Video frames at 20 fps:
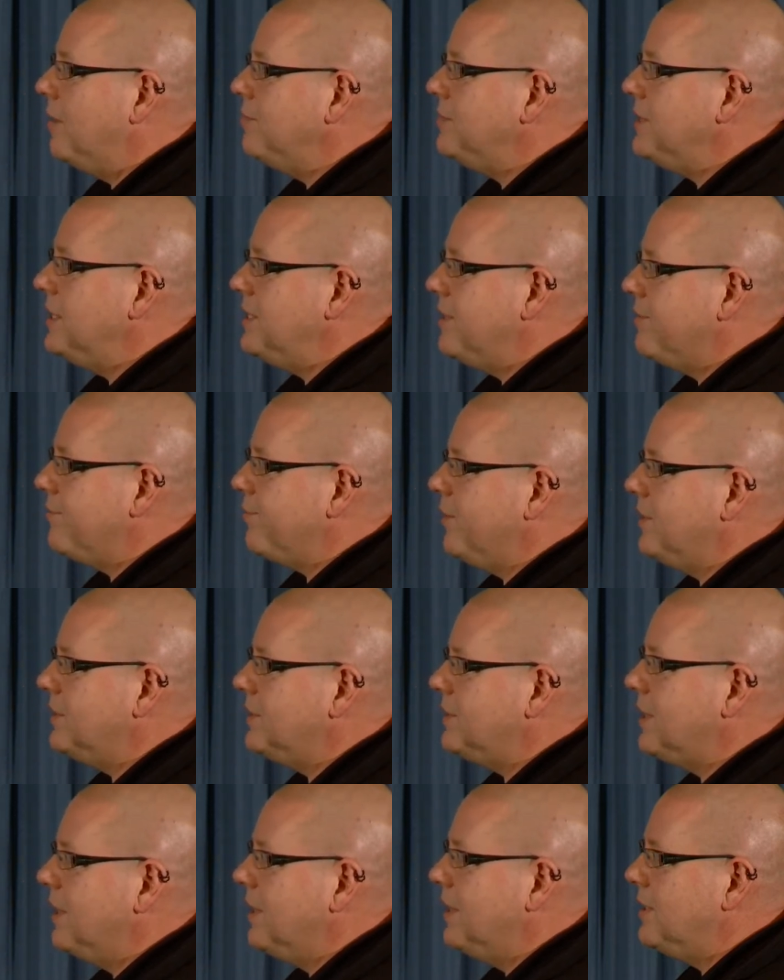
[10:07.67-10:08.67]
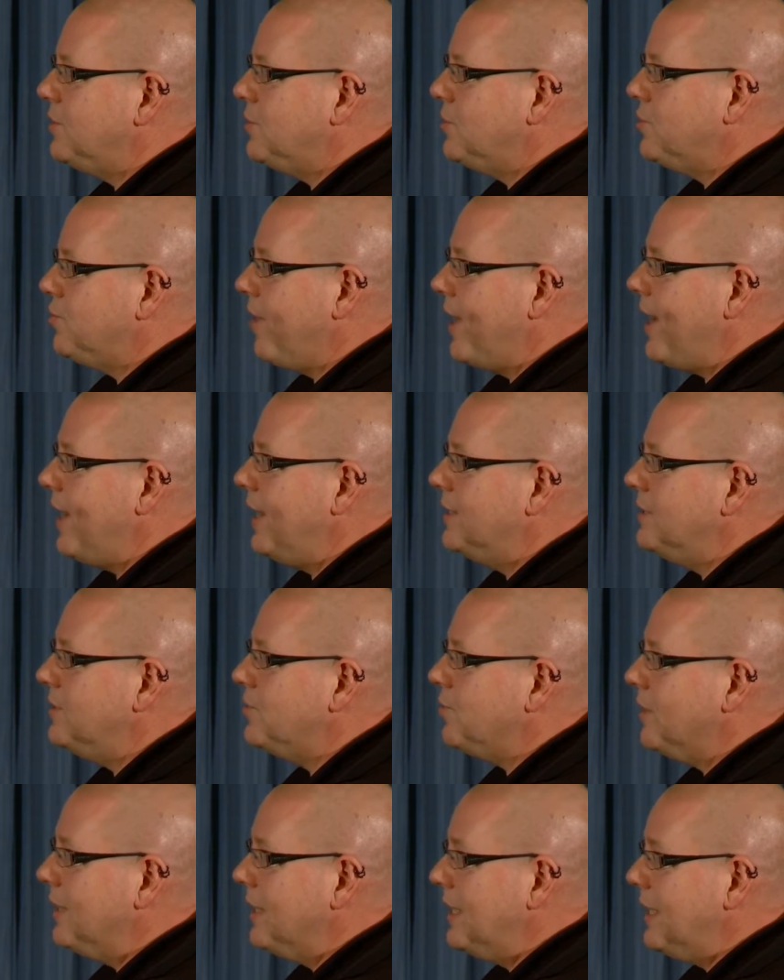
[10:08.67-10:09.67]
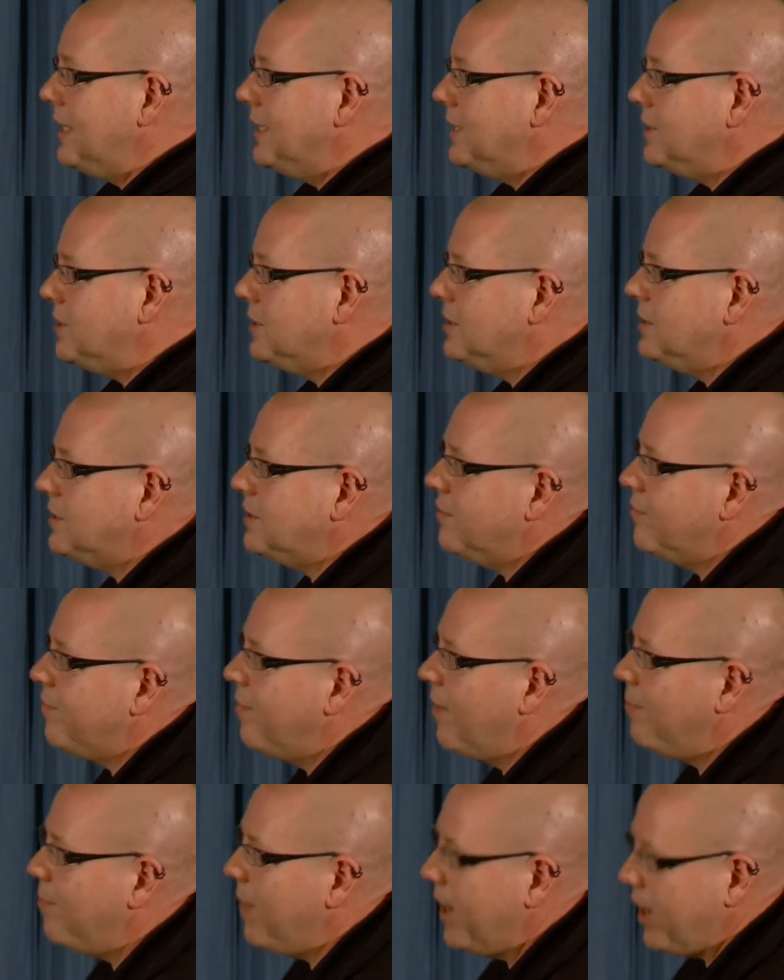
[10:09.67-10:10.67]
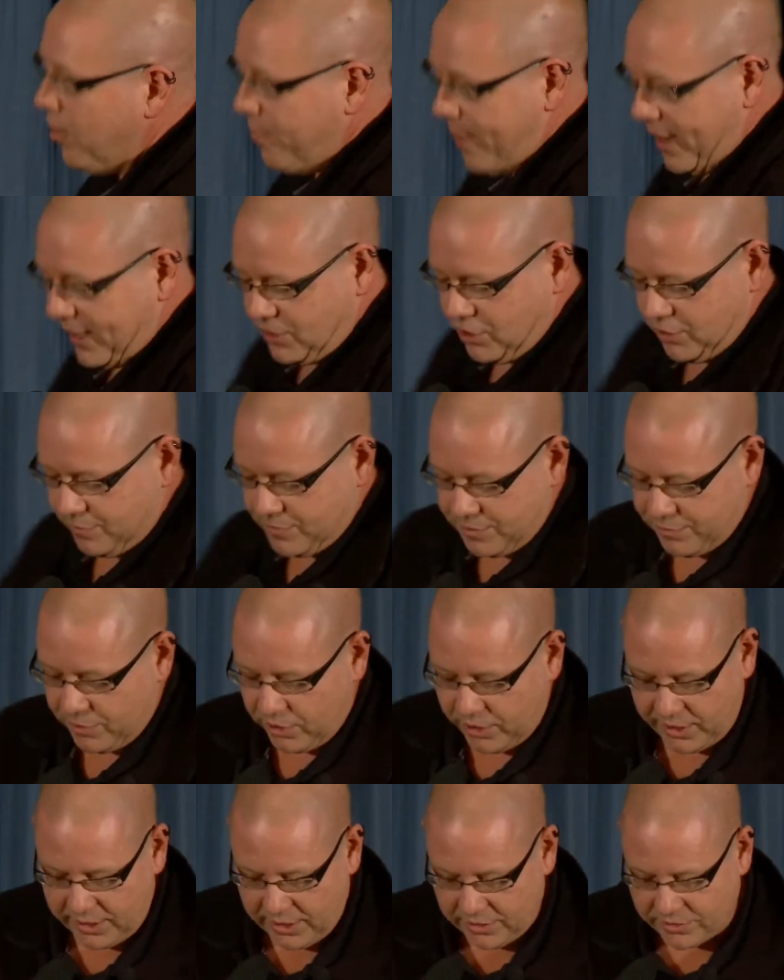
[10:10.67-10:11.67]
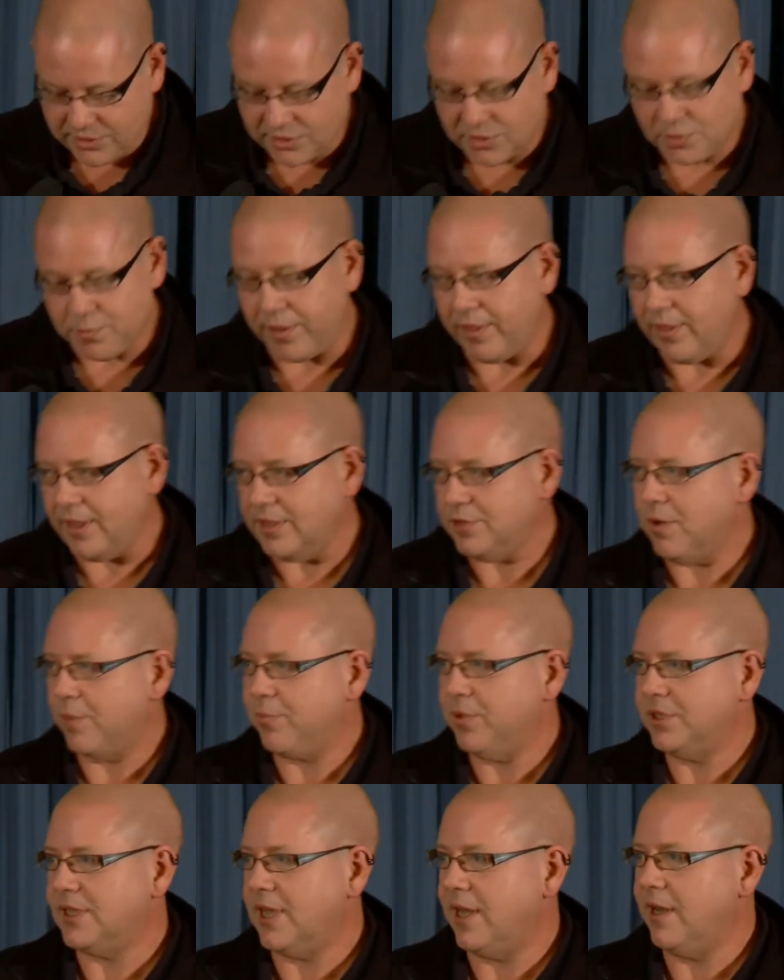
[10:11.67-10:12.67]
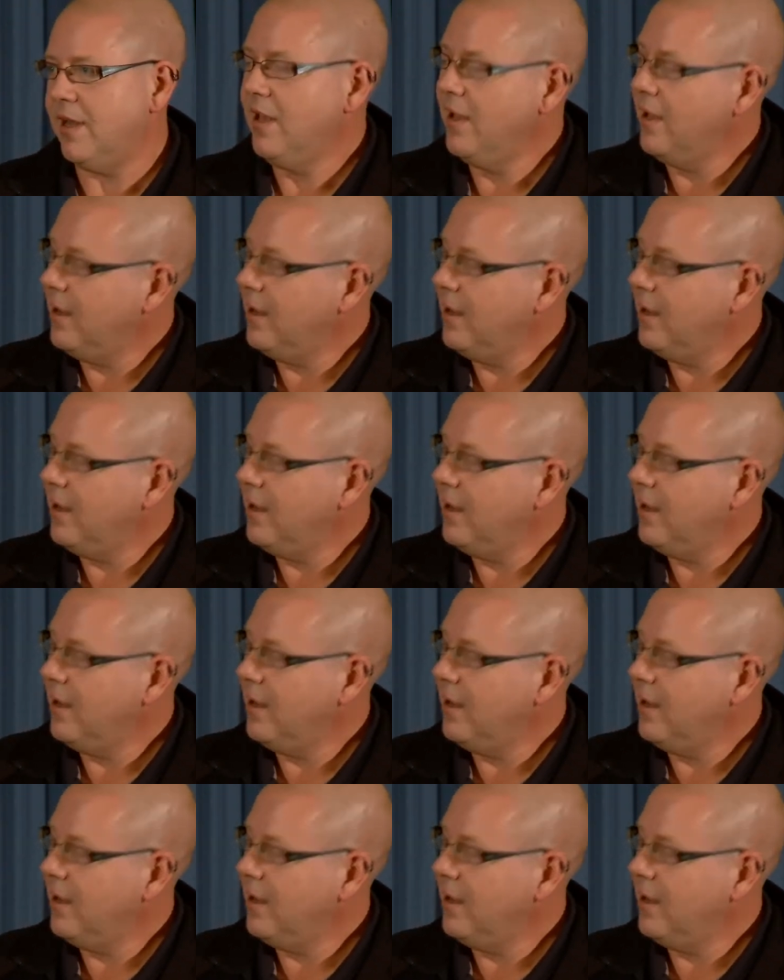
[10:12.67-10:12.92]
to different strains or lineages of Mycobacterium tuberculosis, whether these represent